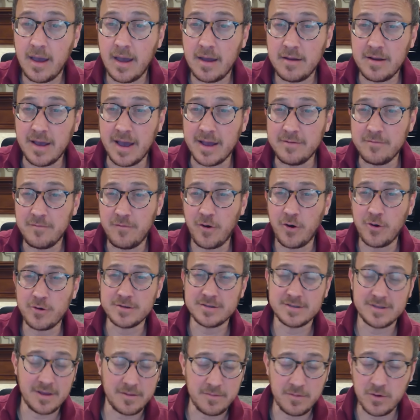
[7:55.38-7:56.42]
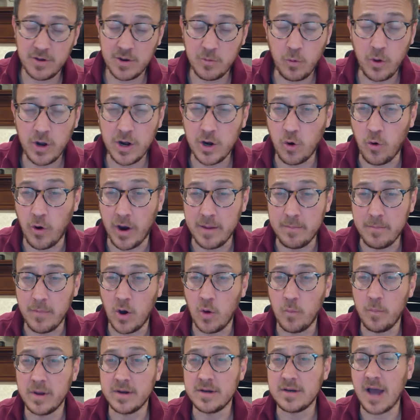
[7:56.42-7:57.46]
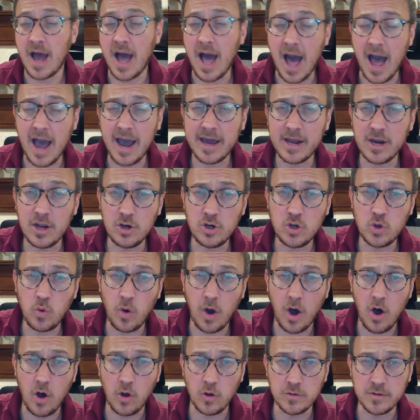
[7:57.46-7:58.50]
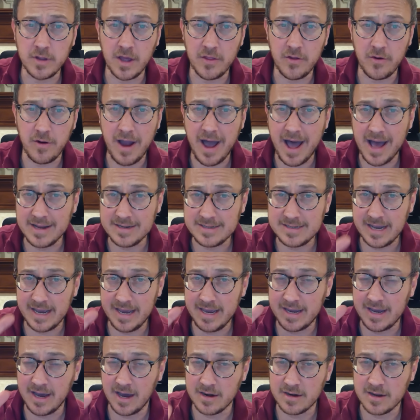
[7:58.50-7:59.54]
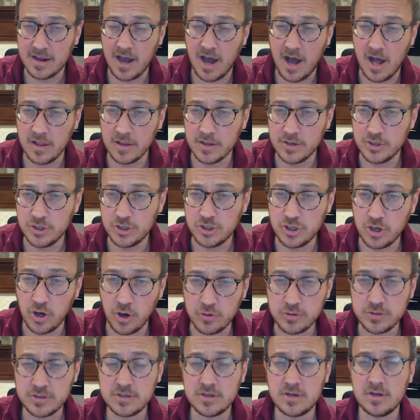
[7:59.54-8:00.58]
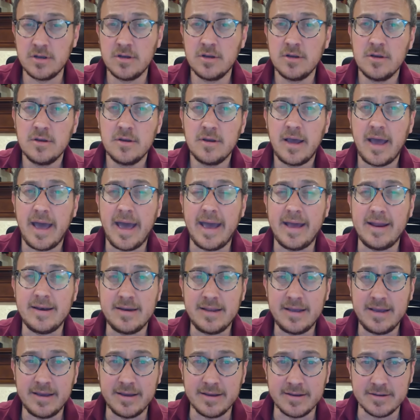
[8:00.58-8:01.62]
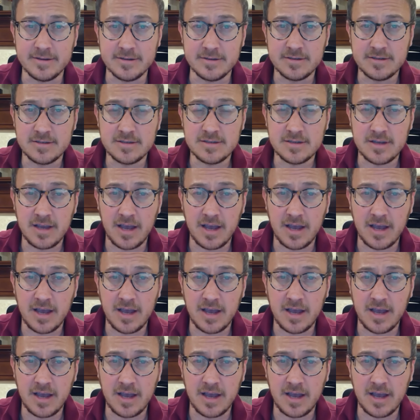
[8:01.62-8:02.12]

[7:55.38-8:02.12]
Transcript: And, and folks, what a great moment. I'm going to do a whole nother hot take on Colin Jost and his